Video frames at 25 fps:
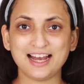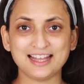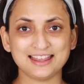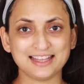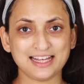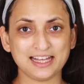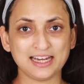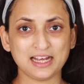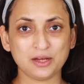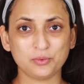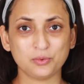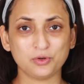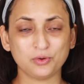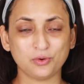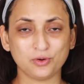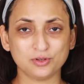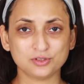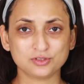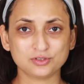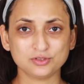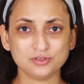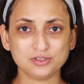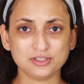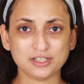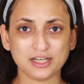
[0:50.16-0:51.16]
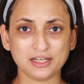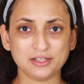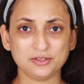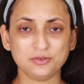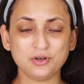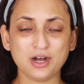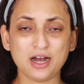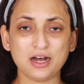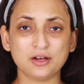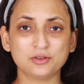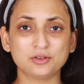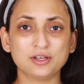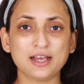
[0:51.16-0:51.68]
and then I will also tell you
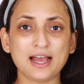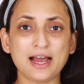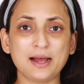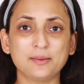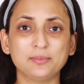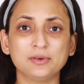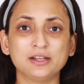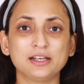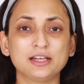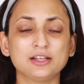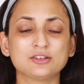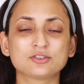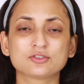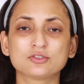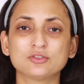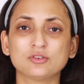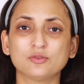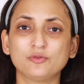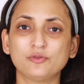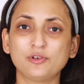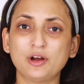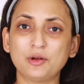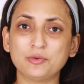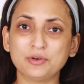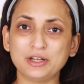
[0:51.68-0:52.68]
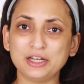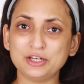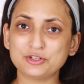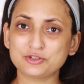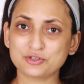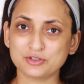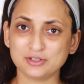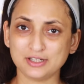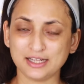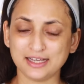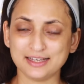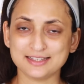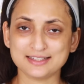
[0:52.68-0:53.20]
how the application of
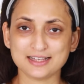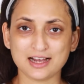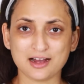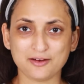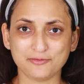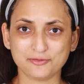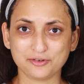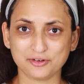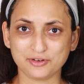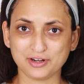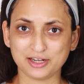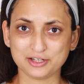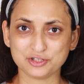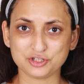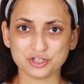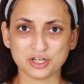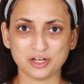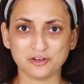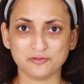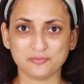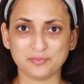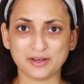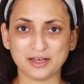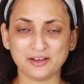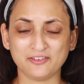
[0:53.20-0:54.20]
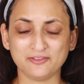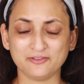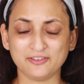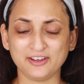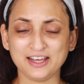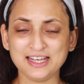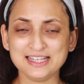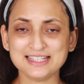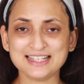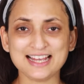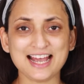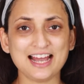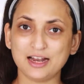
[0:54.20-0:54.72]
foundation is after I shave my
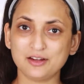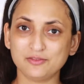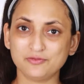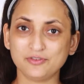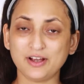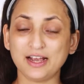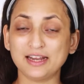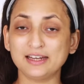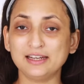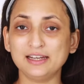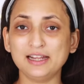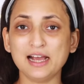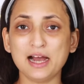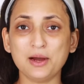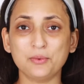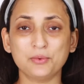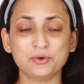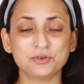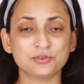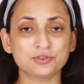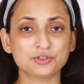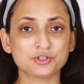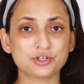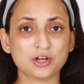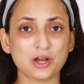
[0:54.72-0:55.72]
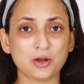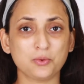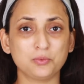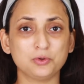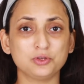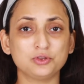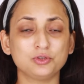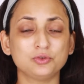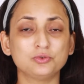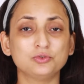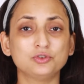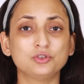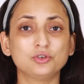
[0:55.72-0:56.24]
face. And finally I want to share
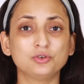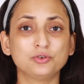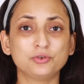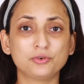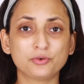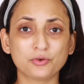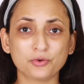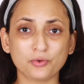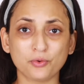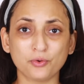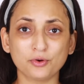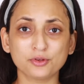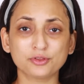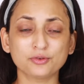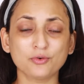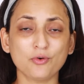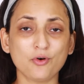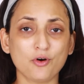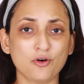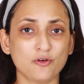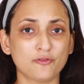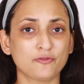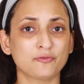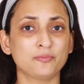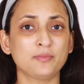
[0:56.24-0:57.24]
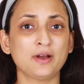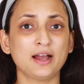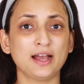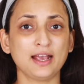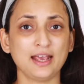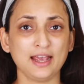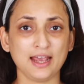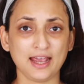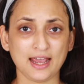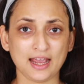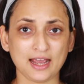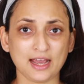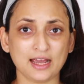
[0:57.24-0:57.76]
with you the growth of my
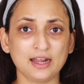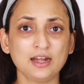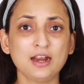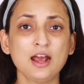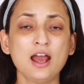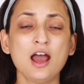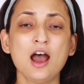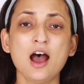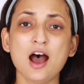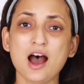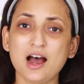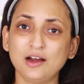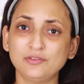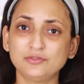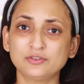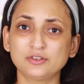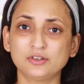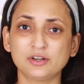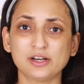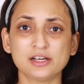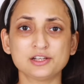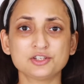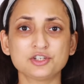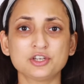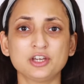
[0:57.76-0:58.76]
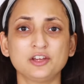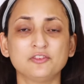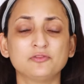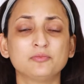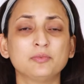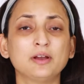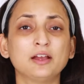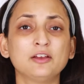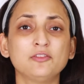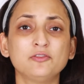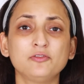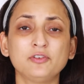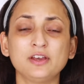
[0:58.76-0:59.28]
hair after I shave
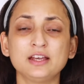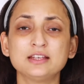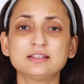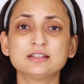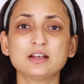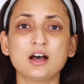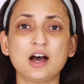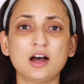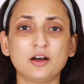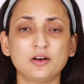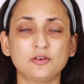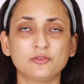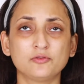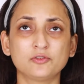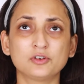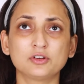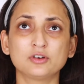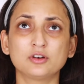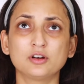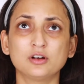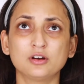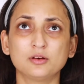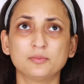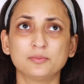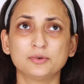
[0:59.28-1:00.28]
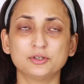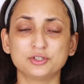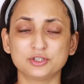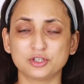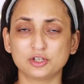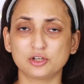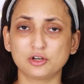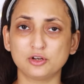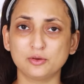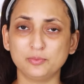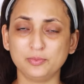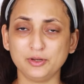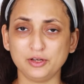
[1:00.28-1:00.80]
my face after a
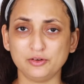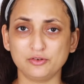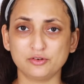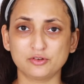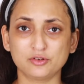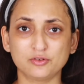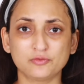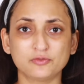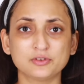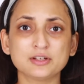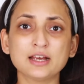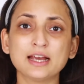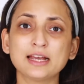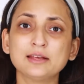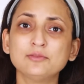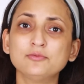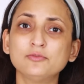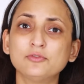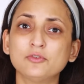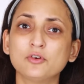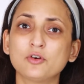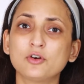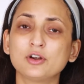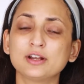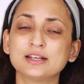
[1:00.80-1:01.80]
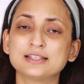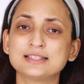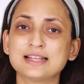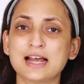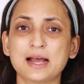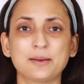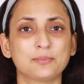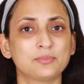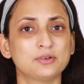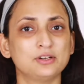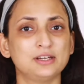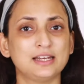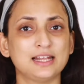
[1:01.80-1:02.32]
particular period of time, for
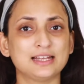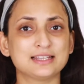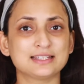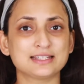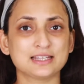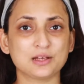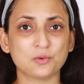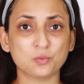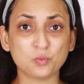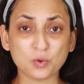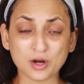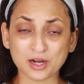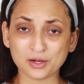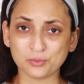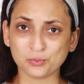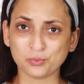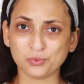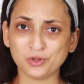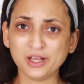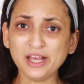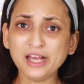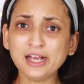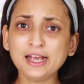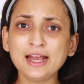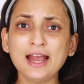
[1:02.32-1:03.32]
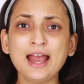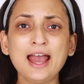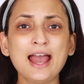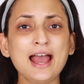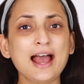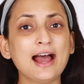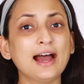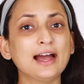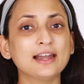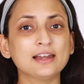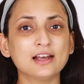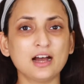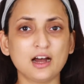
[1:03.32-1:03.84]
example let's say 1 week and